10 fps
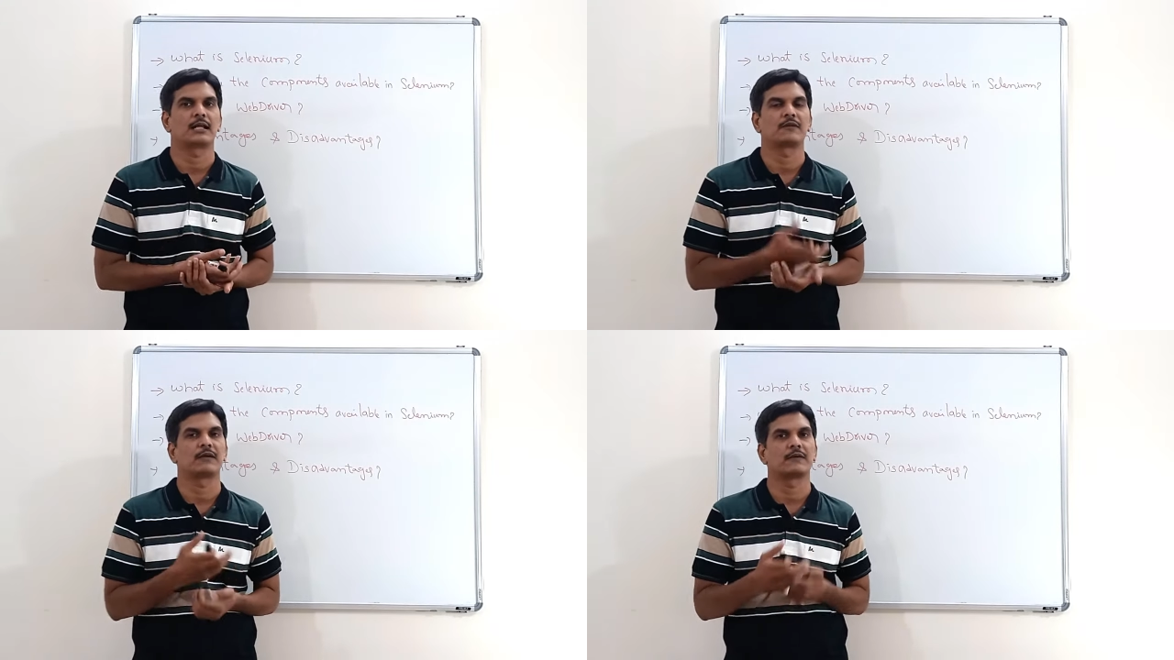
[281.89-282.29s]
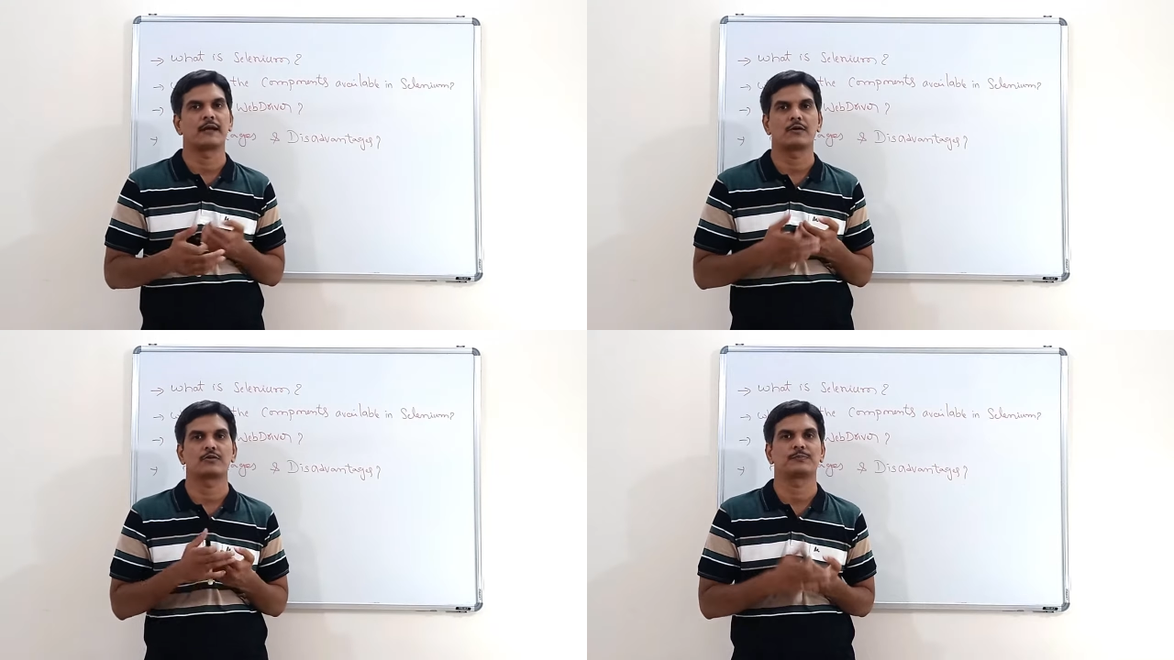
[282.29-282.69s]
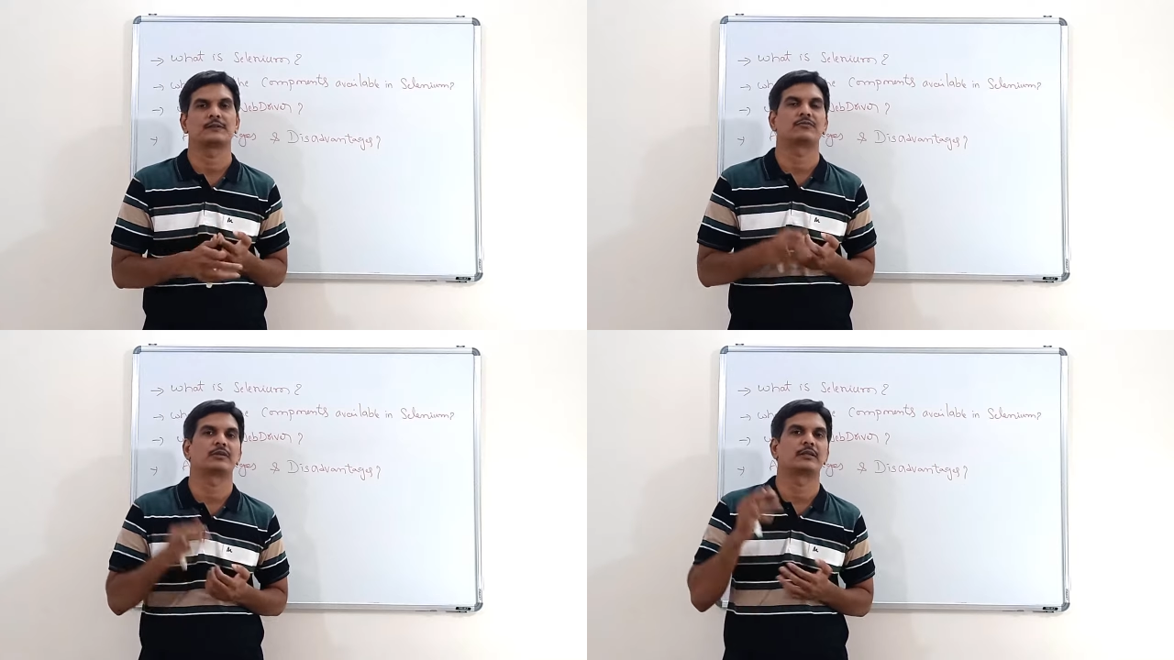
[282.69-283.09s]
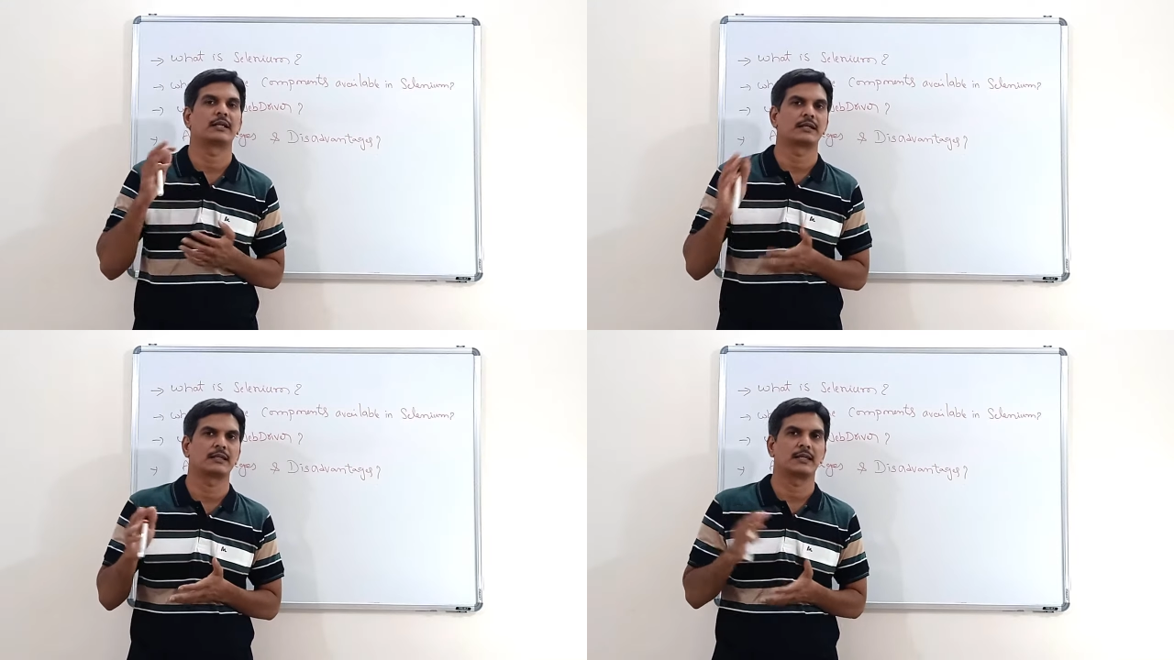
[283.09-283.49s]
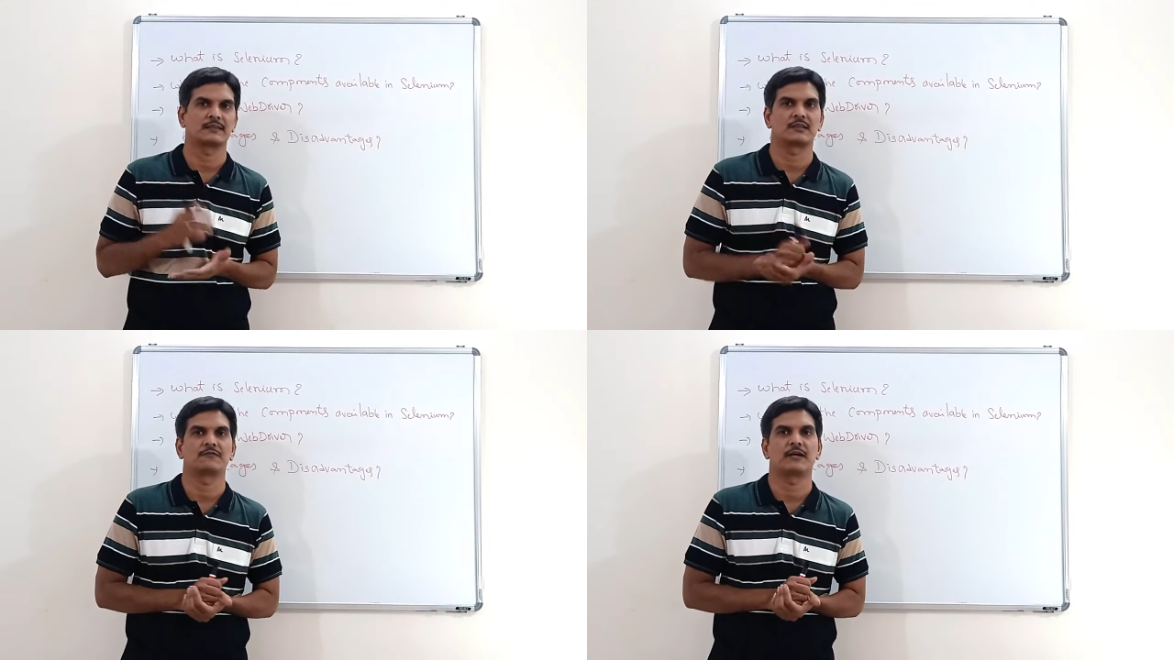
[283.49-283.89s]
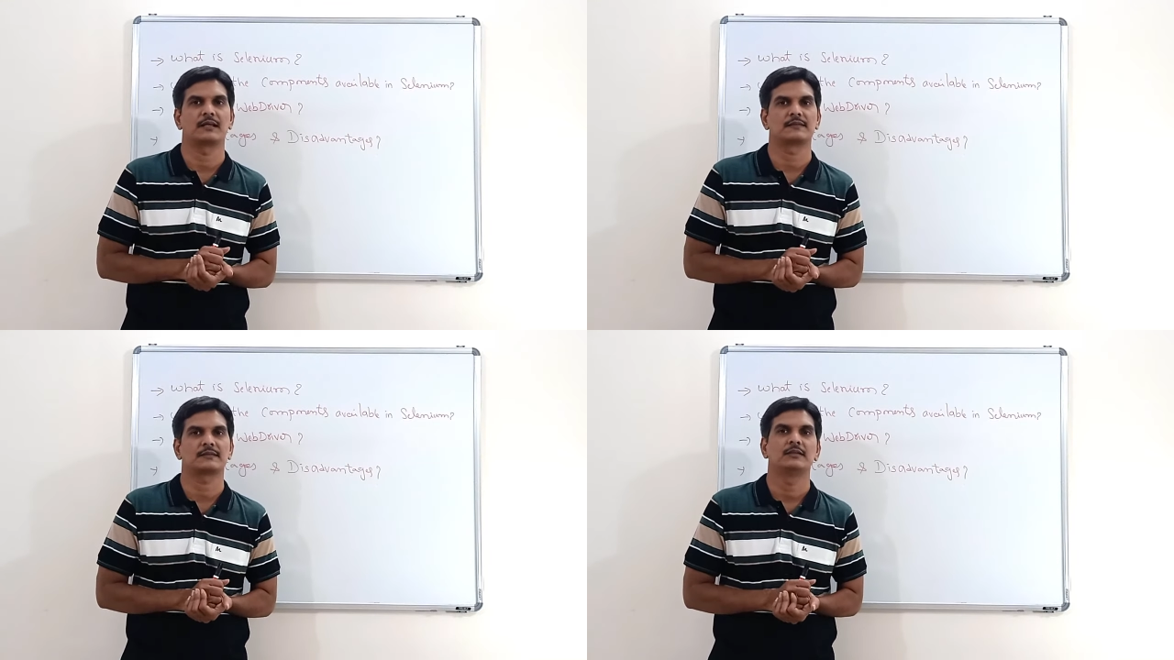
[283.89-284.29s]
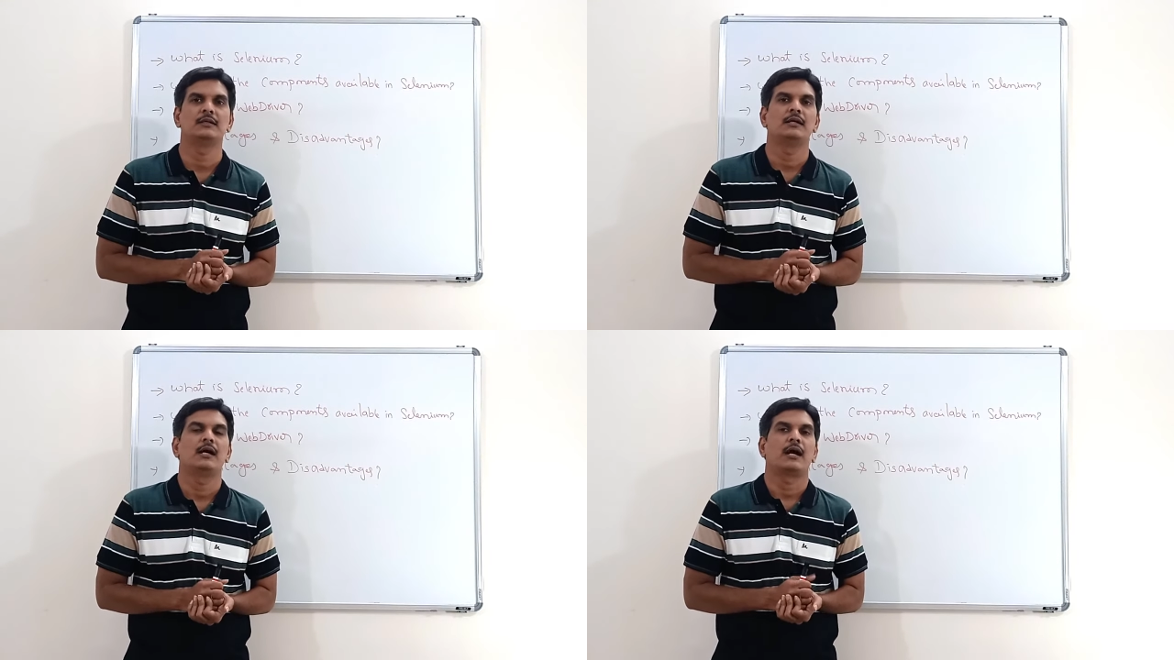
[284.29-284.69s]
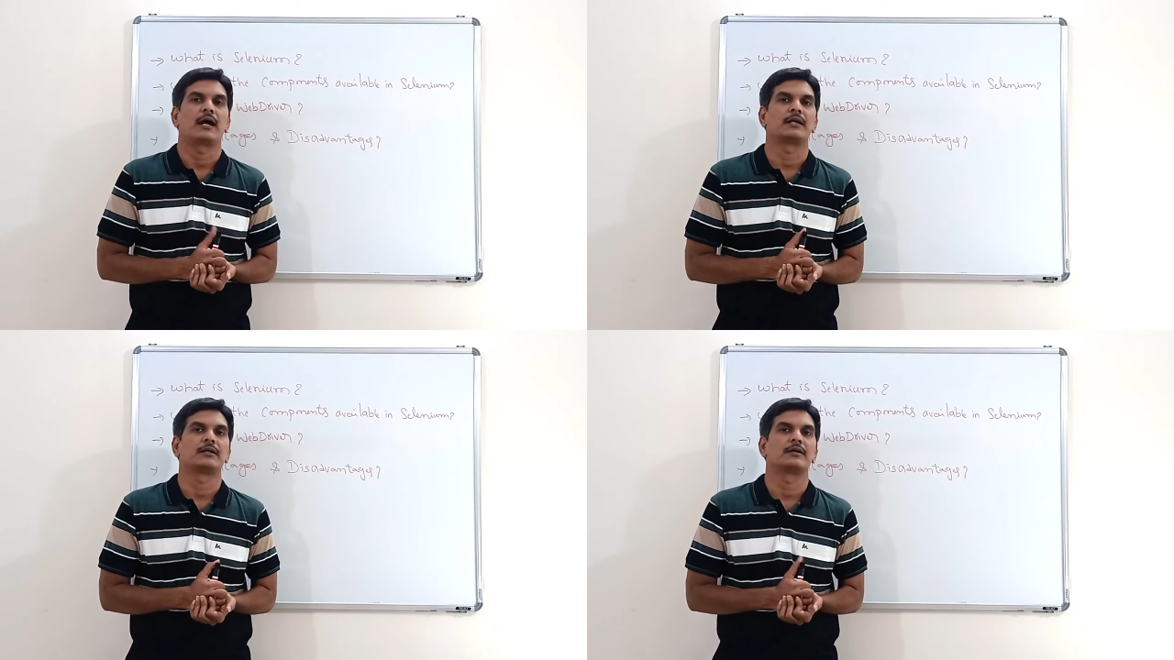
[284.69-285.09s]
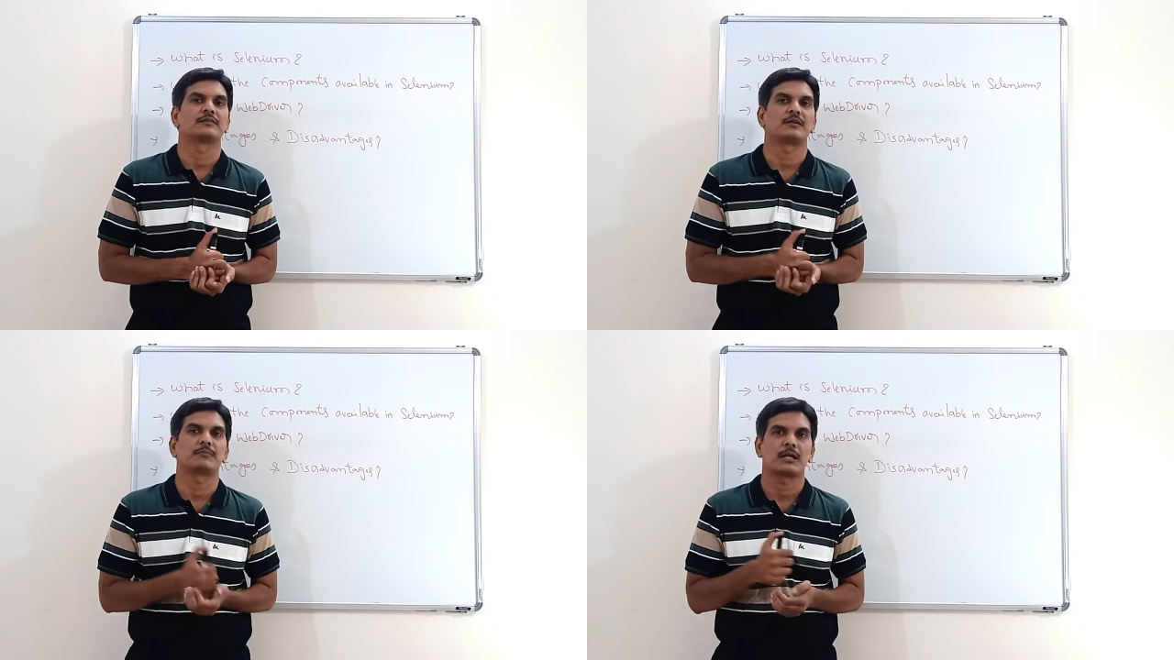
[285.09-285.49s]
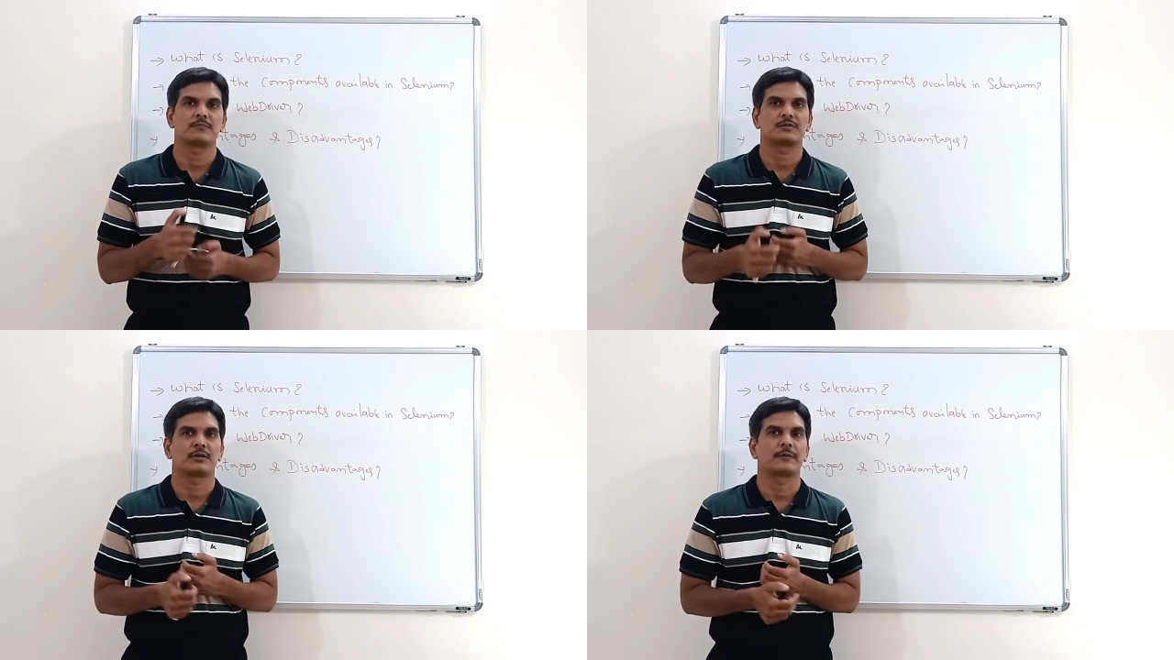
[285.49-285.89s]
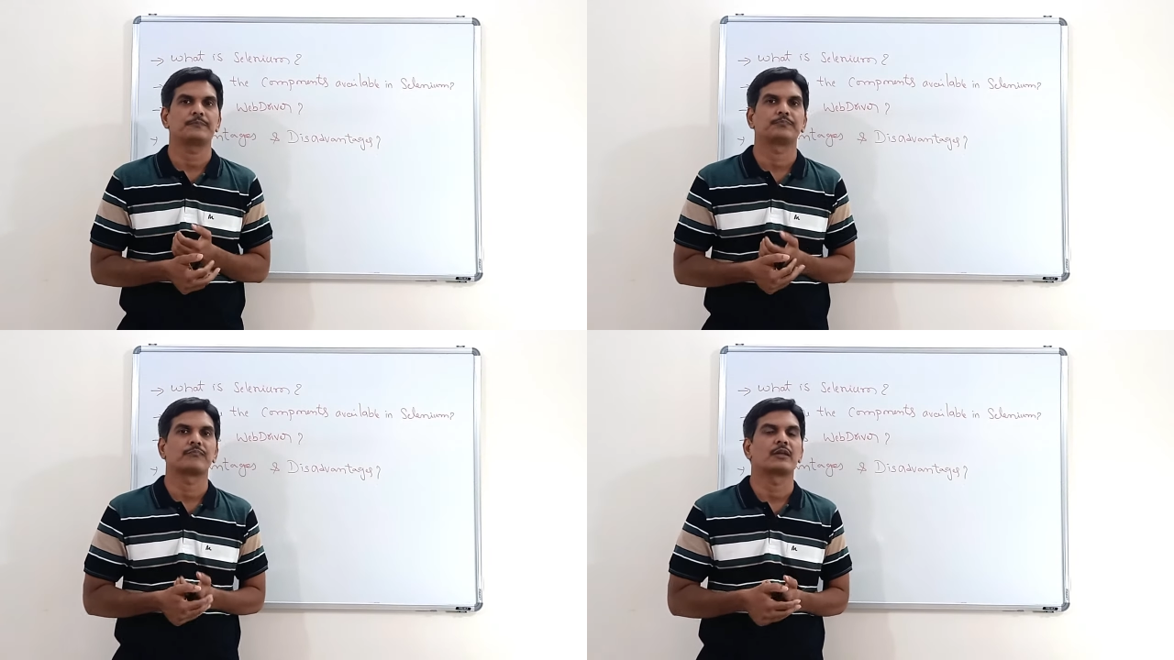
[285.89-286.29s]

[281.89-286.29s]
like where we have to specify the data in the excel files and uh, sometimes uh,